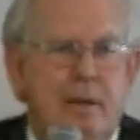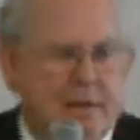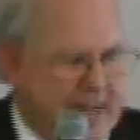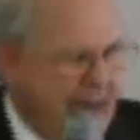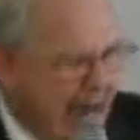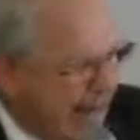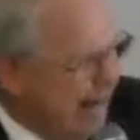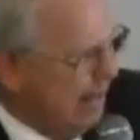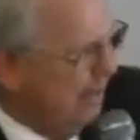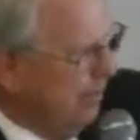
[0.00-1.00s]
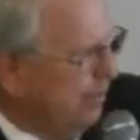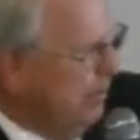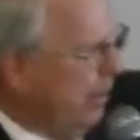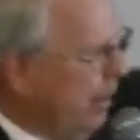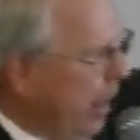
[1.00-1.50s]
Daddy,
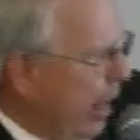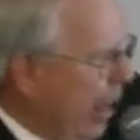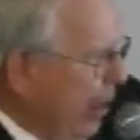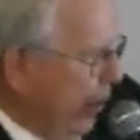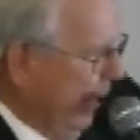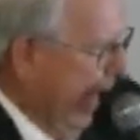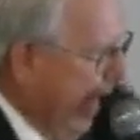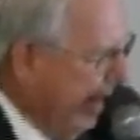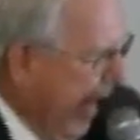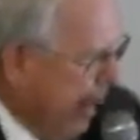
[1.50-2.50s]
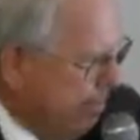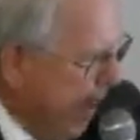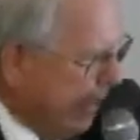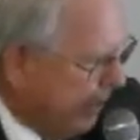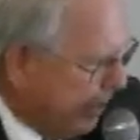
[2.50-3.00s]
you cannot
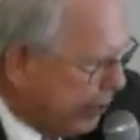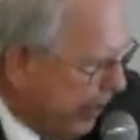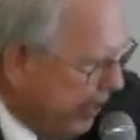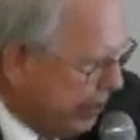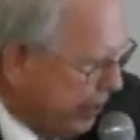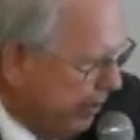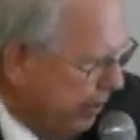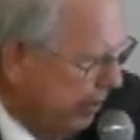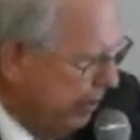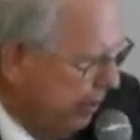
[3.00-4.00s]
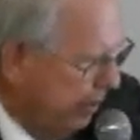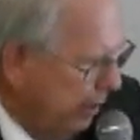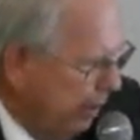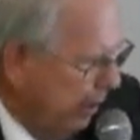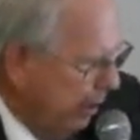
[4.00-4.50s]
make the decision
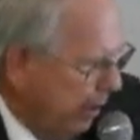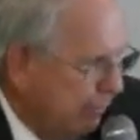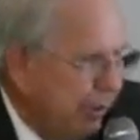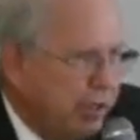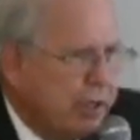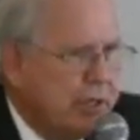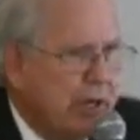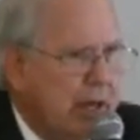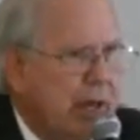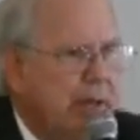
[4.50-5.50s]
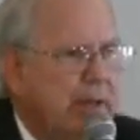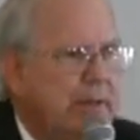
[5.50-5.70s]
for your son.